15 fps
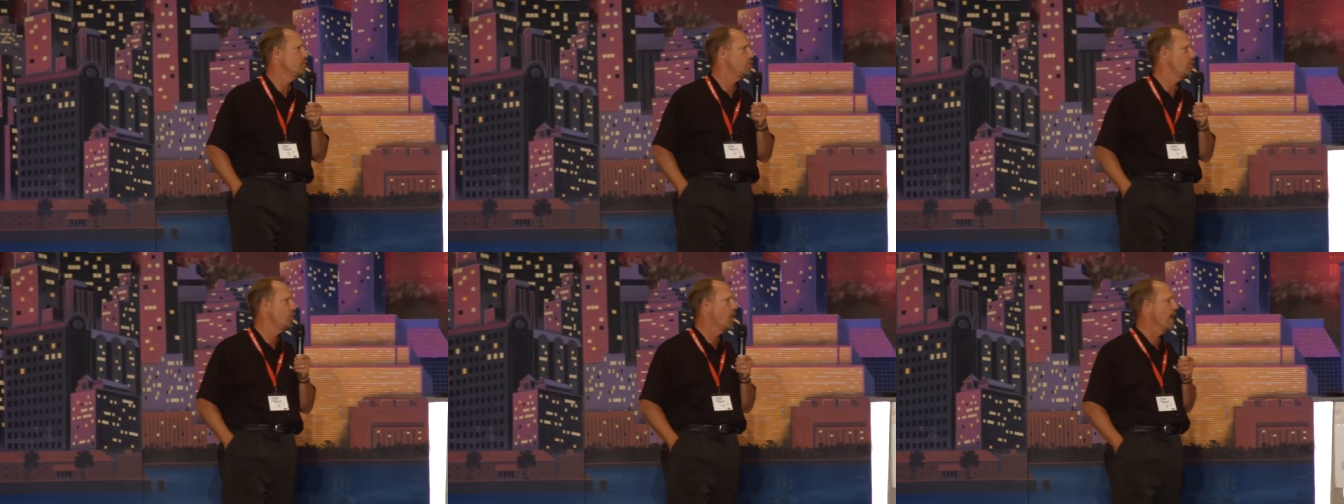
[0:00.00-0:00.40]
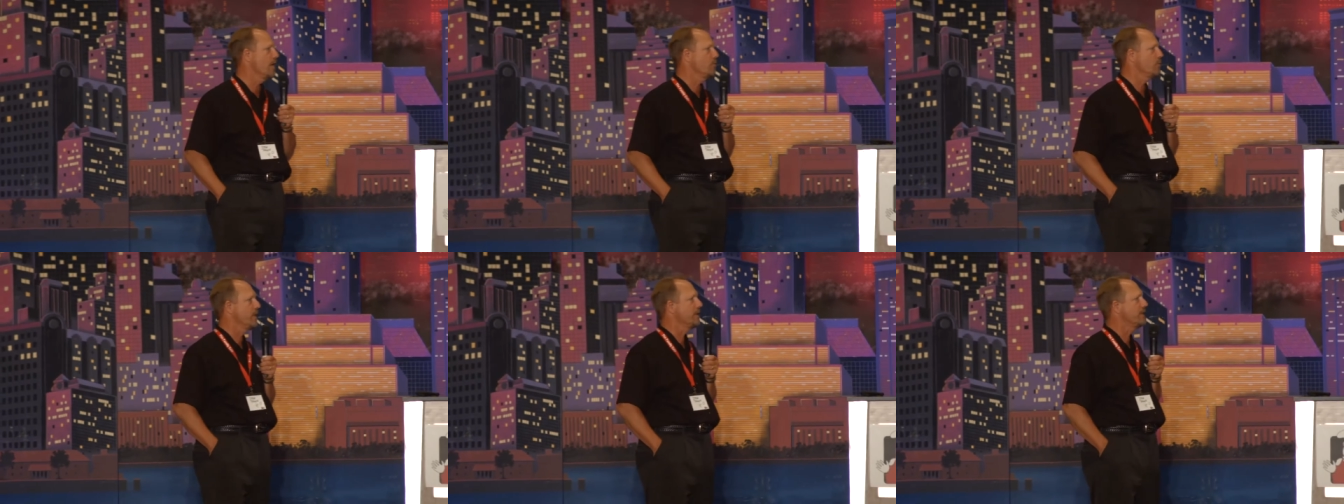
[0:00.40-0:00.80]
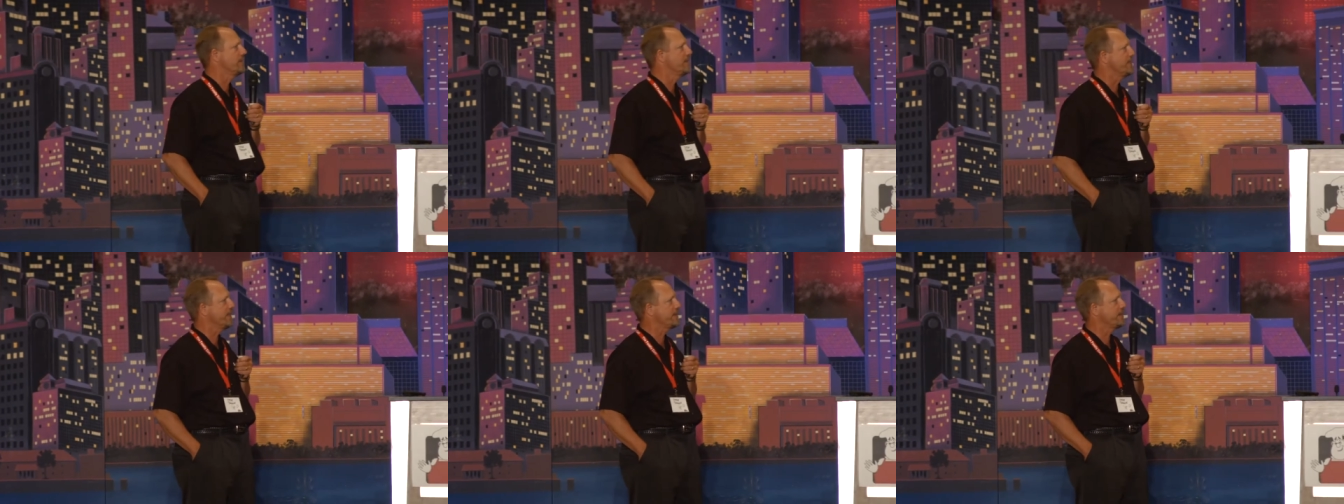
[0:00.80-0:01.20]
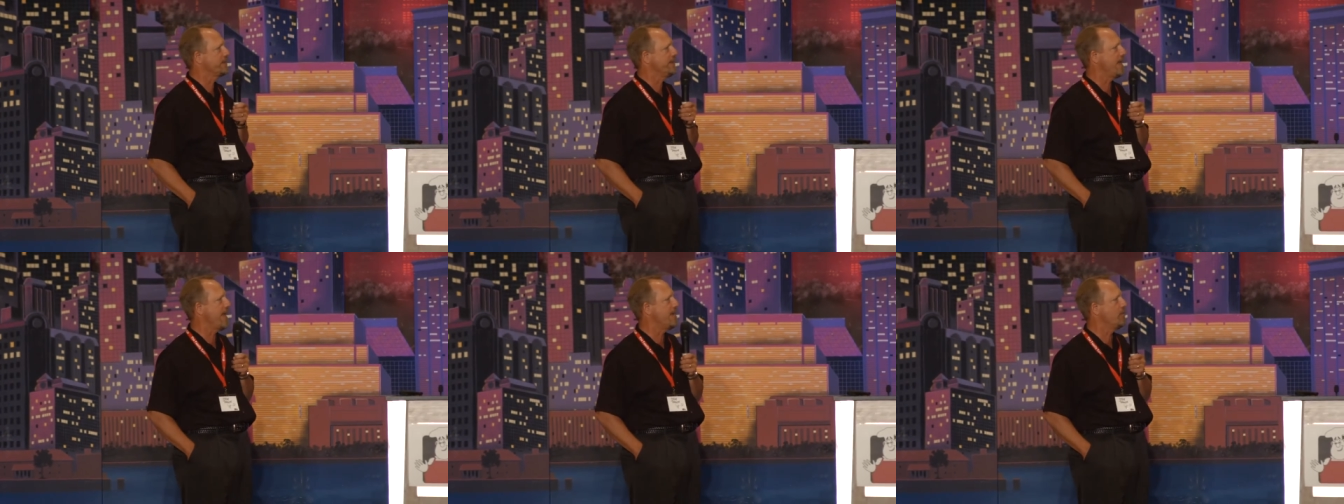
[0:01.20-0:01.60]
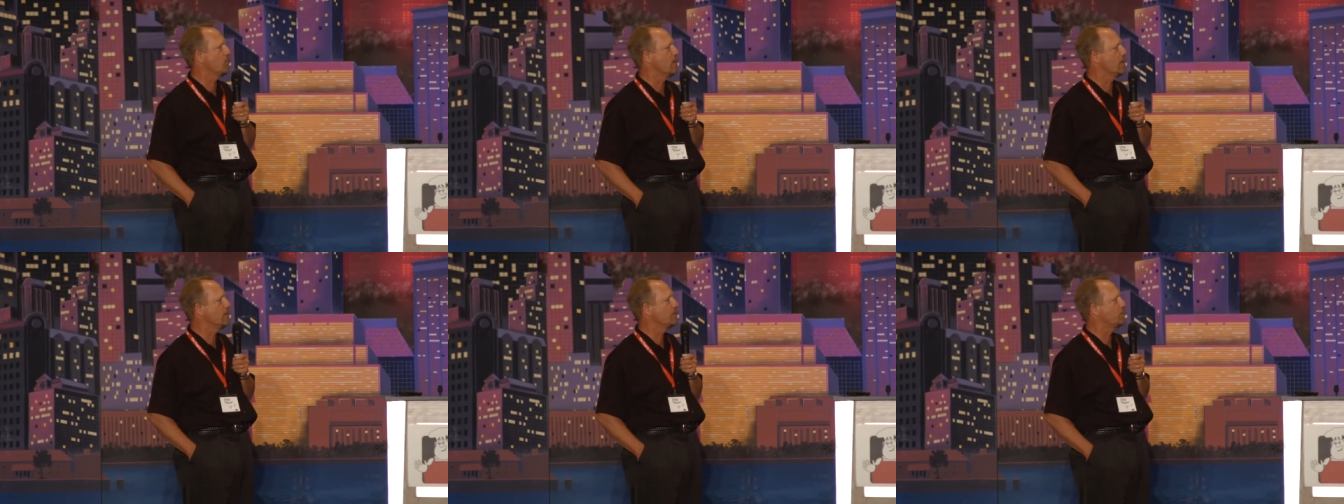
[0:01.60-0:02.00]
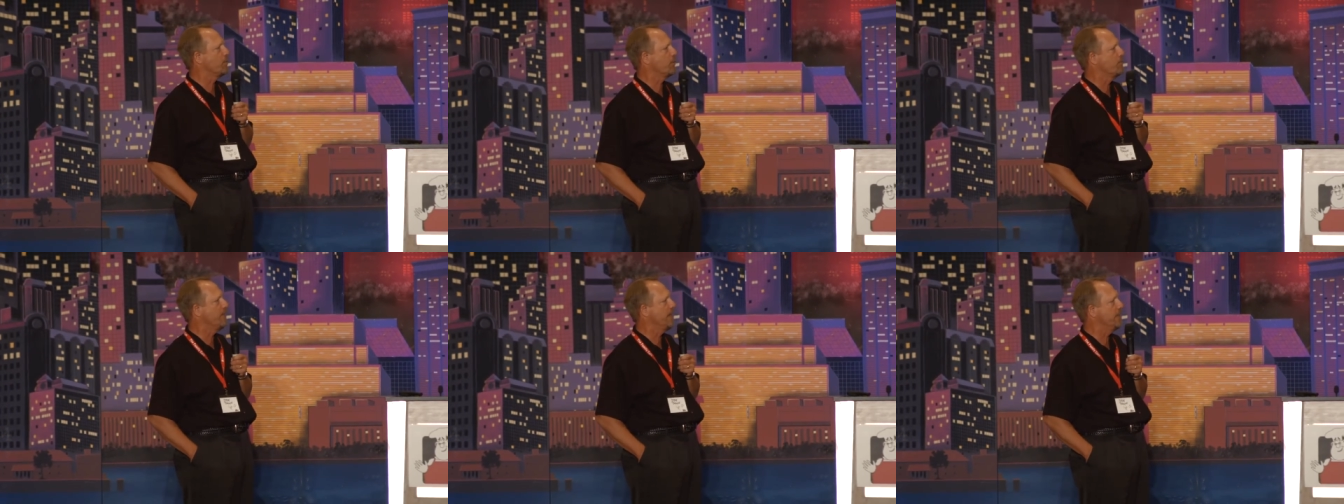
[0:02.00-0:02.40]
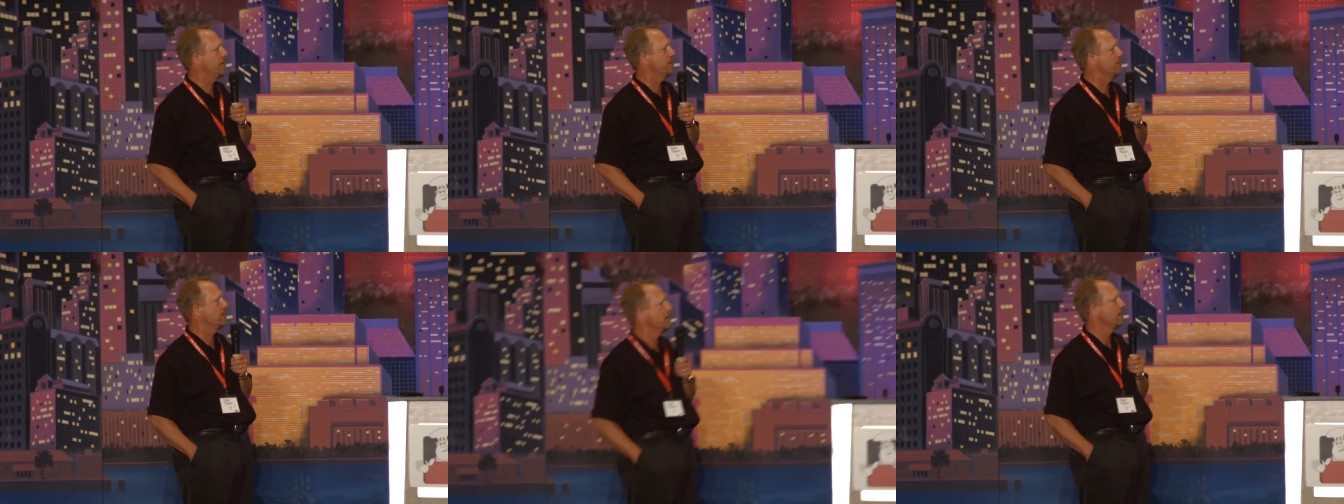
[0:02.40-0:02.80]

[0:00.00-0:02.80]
268 words per minute?